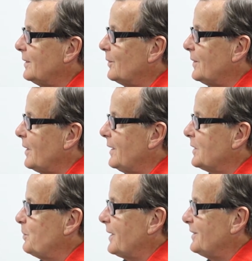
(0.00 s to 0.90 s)
go down
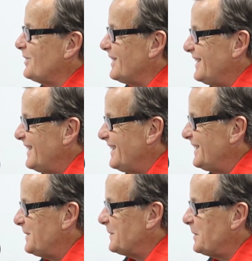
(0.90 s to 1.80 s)
exponentially.
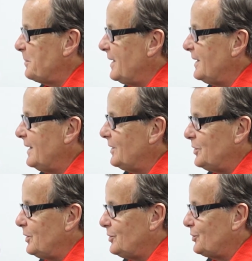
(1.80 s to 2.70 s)
You know what I mean?
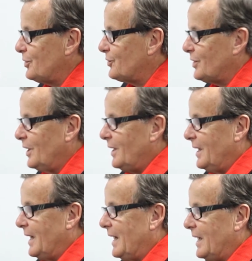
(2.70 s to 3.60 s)
It's just
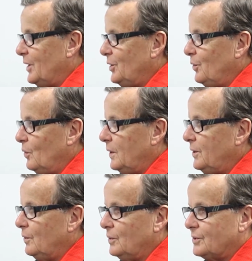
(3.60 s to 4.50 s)

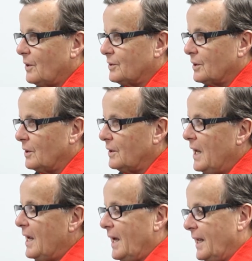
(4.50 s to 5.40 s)
you start to learn.
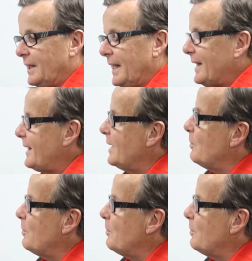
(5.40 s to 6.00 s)
And that thing